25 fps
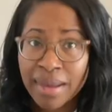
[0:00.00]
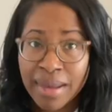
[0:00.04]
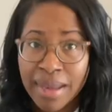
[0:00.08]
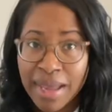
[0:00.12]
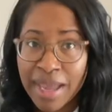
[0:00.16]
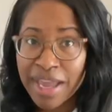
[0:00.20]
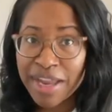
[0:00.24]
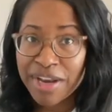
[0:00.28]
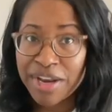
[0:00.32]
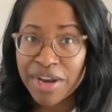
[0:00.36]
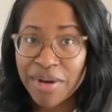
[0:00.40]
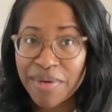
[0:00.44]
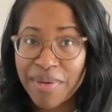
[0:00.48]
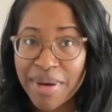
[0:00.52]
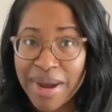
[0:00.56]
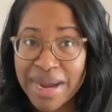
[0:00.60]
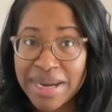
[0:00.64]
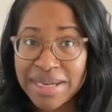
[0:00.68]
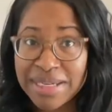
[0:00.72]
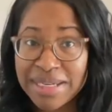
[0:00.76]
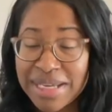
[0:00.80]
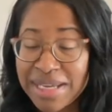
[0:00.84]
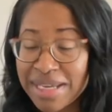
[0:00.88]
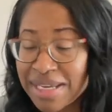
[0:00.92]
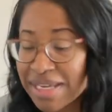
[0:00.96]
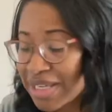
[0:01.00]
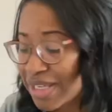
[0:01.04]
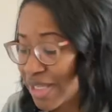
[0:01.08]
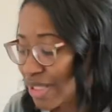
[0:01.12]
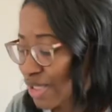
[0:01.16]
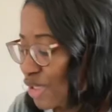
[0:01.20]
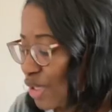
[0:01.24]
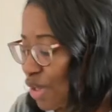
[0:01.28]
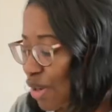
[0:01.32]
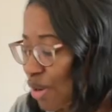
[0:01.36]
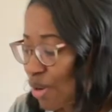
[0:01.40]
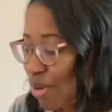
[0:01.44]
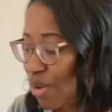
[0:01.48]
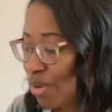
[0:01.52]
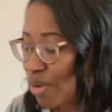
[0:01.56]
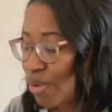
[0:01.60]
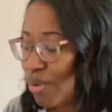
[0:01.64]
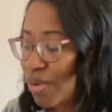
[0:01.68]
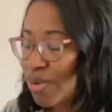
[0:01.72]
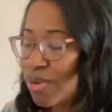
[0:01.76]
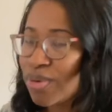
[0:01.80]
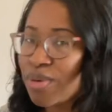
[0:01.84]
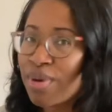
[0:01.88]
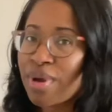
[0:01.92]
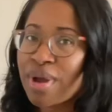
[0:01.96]
Had no idea,
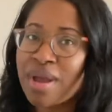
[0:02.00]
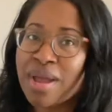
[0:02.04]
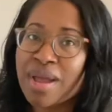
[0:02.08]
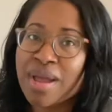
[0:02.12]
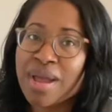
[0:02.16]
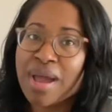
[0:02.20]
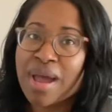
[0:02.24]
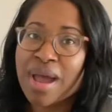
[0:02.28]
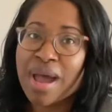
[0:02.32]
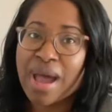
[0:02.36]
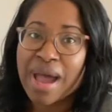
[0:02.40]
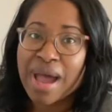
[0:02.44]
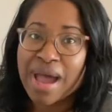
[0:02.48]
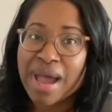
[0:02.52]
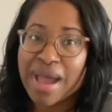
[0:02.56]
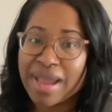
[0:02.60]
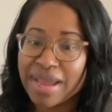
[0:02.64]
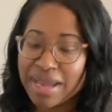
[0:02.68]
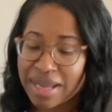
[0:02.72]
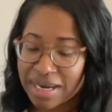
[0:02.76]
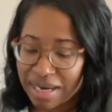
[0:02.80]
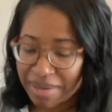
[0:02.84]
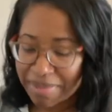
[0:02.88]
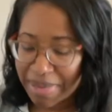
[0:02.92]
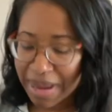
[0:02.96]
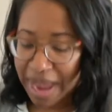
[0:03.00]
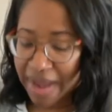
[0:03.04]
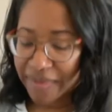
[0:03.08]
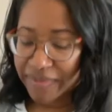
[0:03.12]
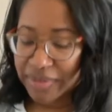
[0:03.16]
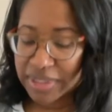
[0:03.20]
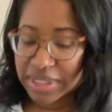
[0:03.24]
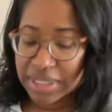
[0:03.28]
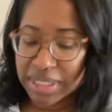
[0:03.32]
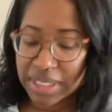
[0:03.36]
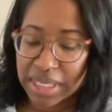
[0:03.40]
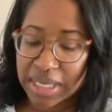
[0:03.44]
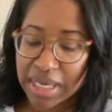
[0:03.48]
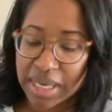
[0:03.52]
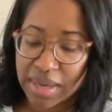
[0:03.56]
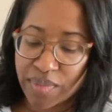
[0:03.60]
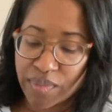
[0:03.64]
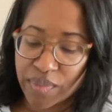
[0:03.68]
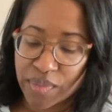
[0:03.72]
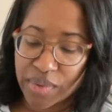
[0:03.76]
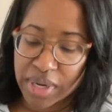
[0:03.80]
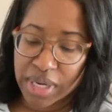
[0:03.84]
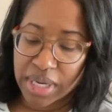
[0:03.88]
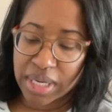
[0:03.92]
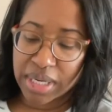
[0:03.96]
so I ended up having to get
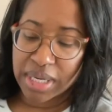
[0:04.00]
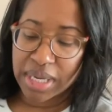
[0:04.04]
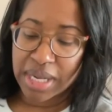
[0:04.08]
one.